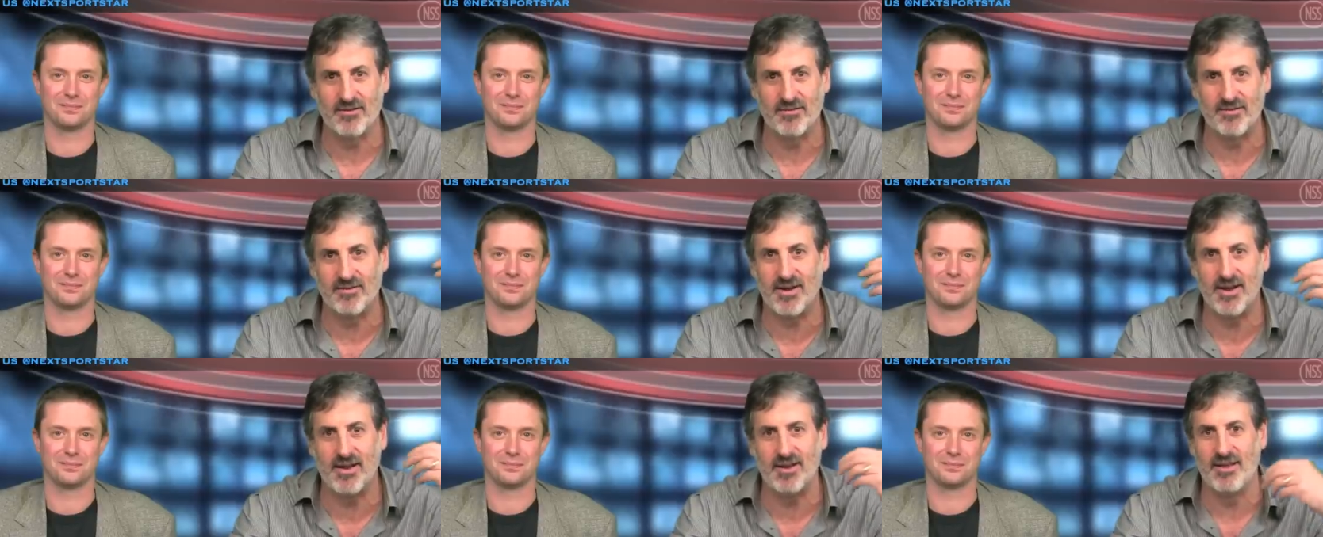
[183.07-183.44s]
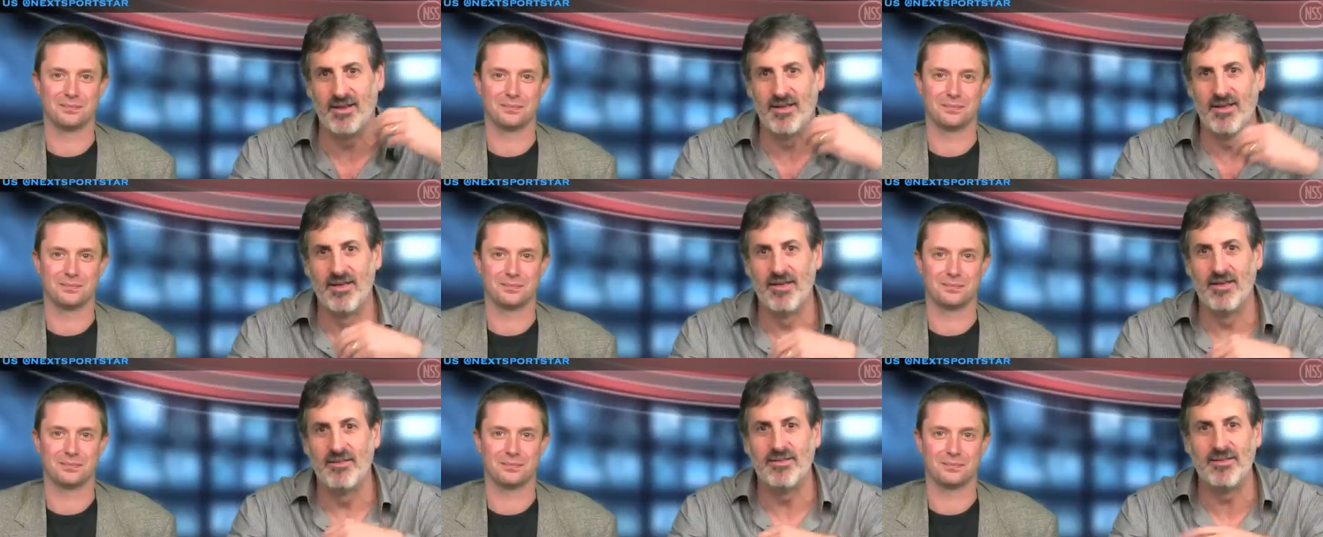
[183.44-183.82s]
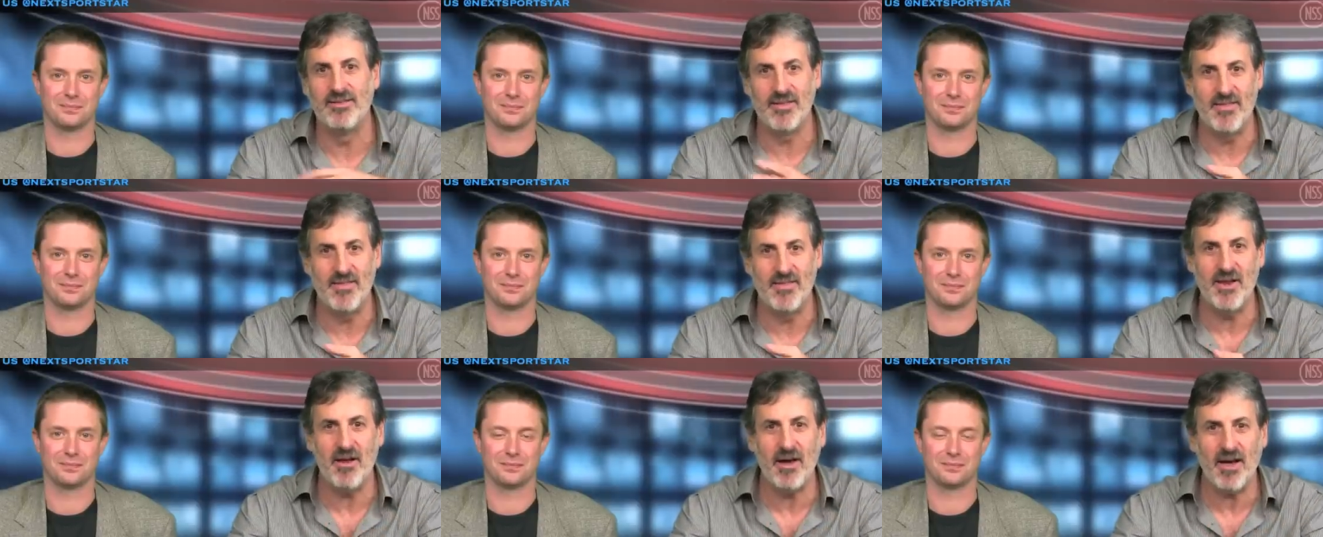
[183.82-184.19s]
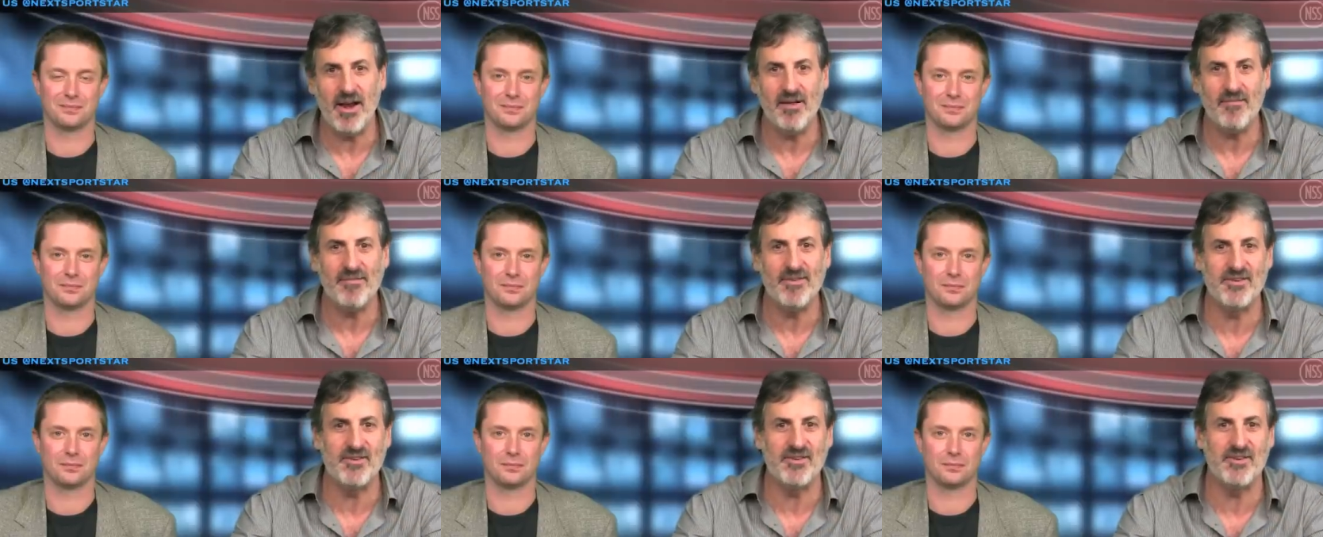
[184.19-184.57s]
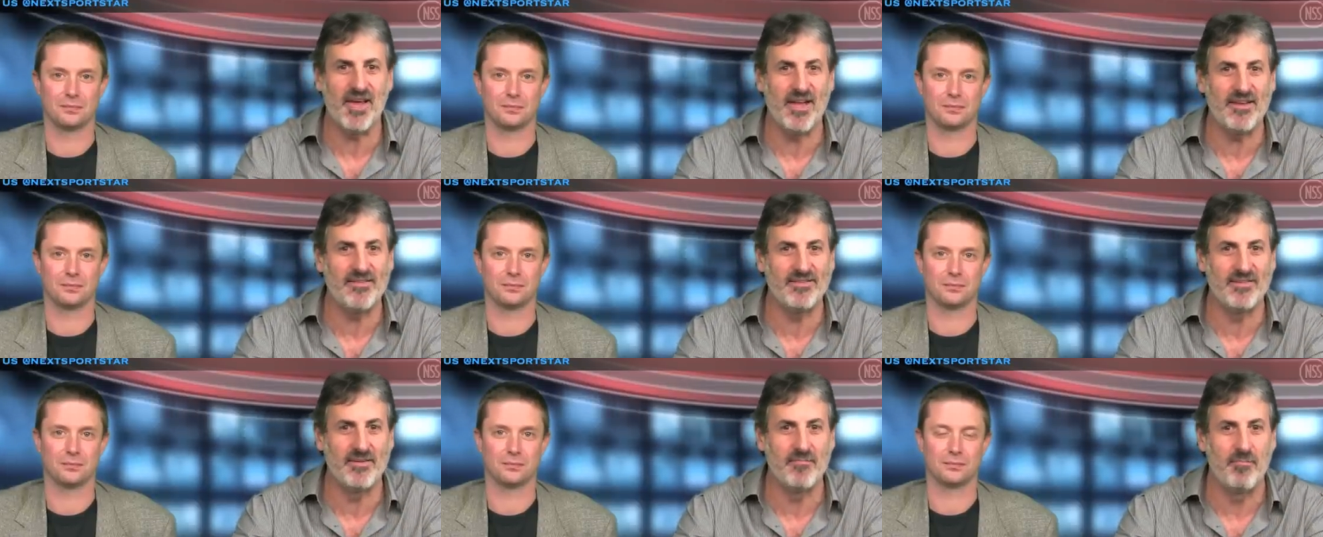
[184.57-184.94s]
Speaker 1: right? Yeah. Did they not have a
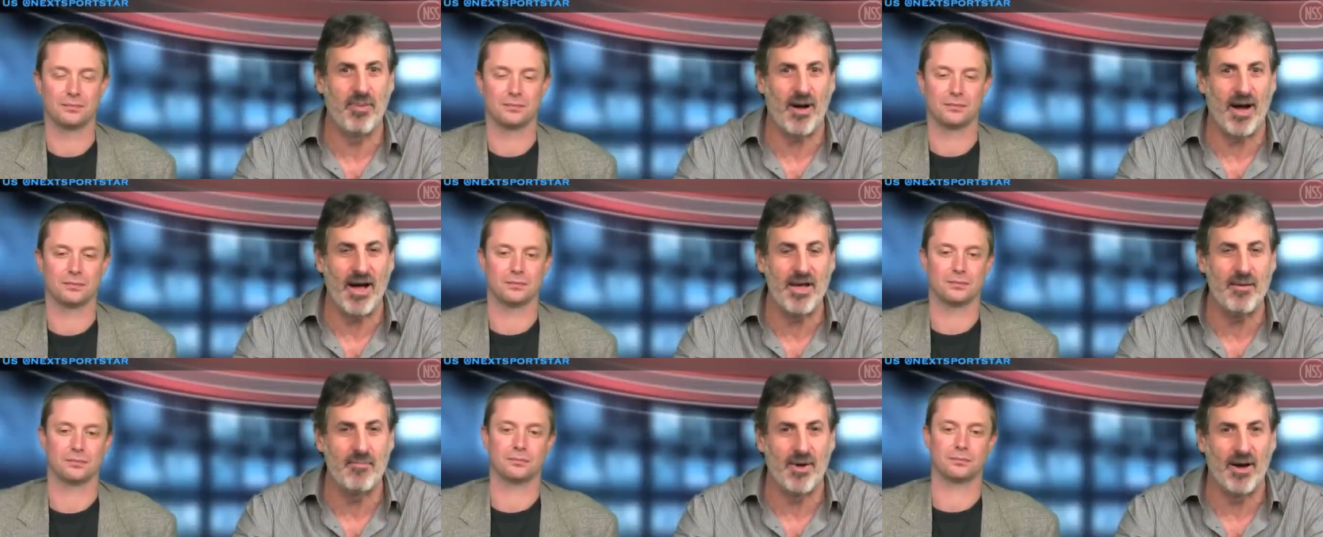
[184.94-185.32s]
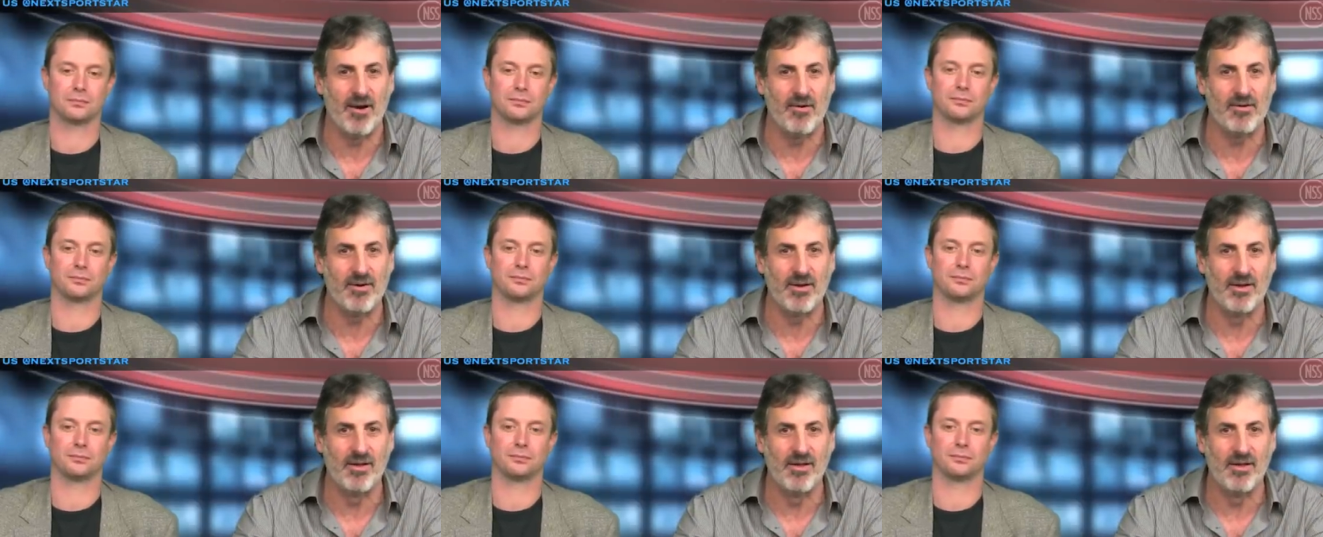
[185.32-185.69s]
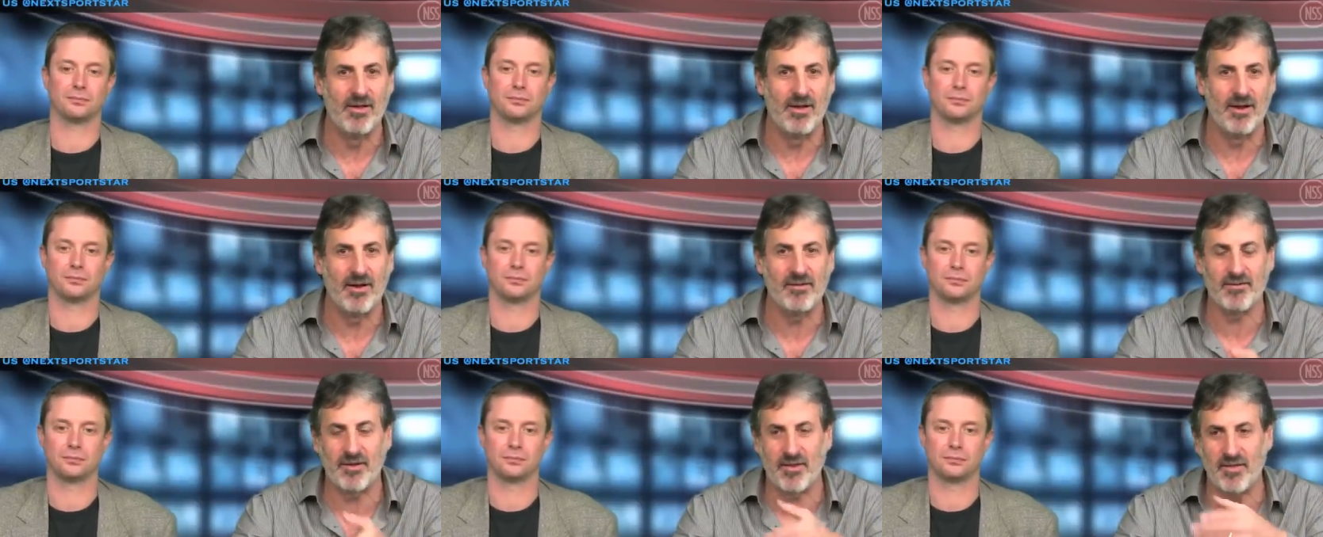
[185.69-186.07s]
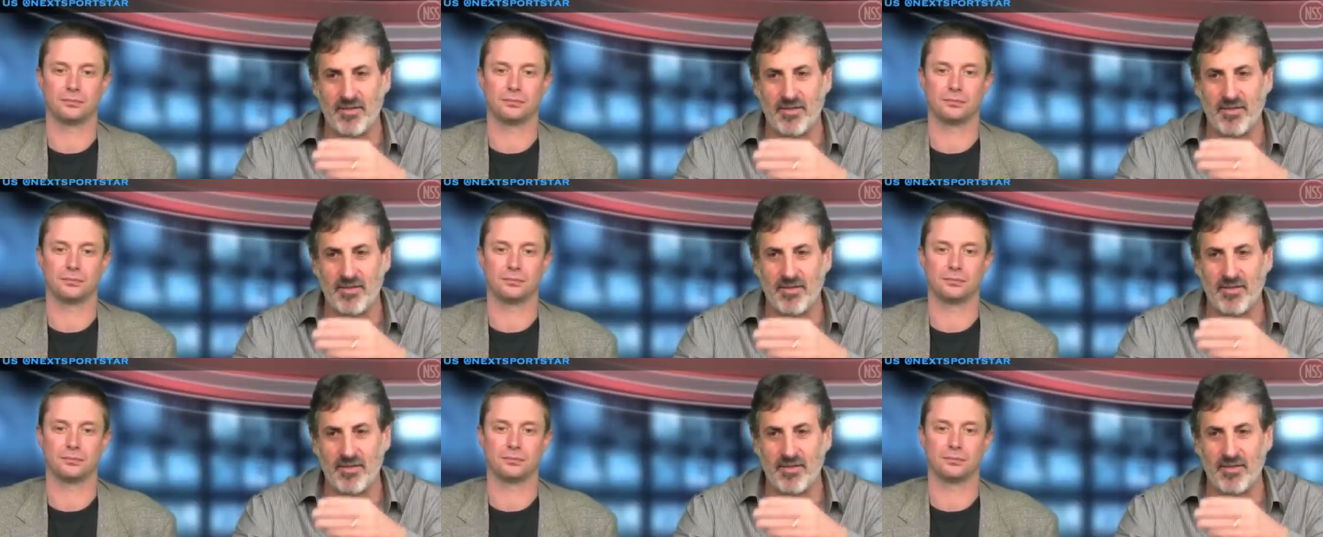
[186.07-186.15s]
chance to buy him out? Because I